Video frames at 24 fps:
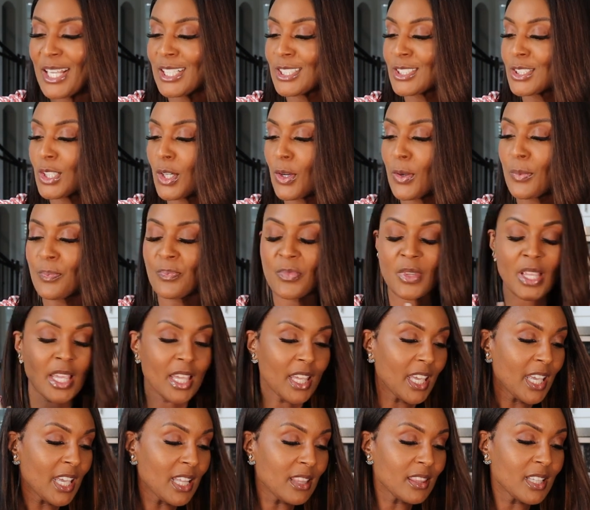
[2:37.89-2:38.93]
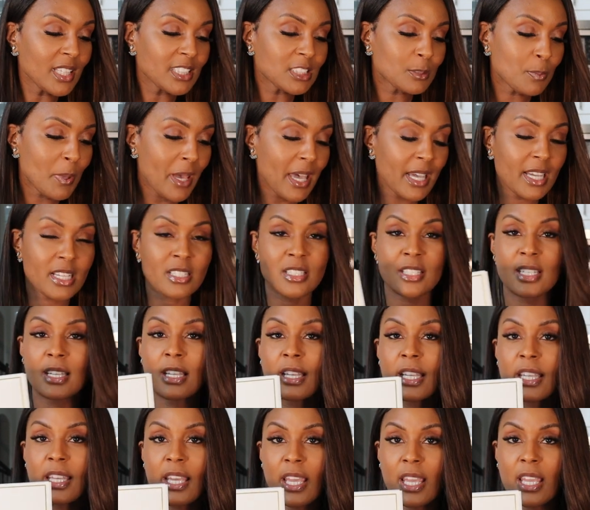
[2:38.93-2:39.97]
So in this
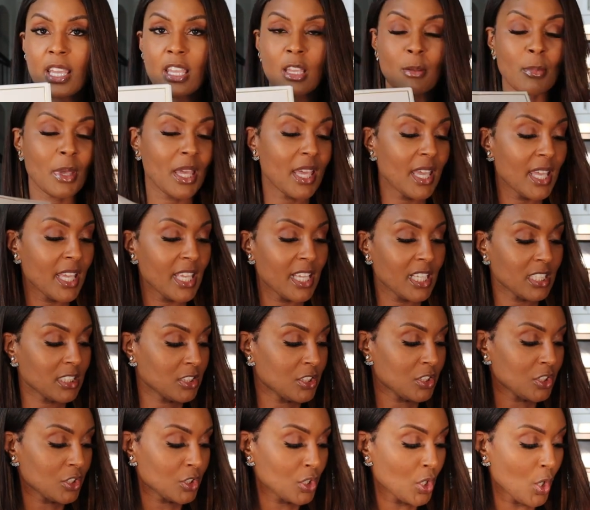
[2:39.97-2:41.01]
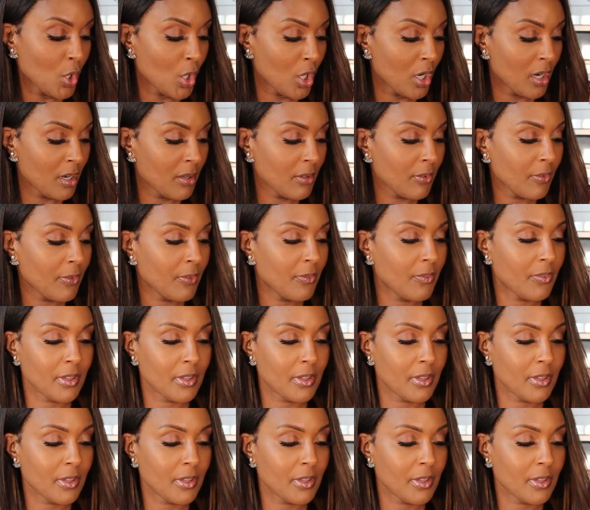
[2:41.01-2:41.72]
packaging came a scarf.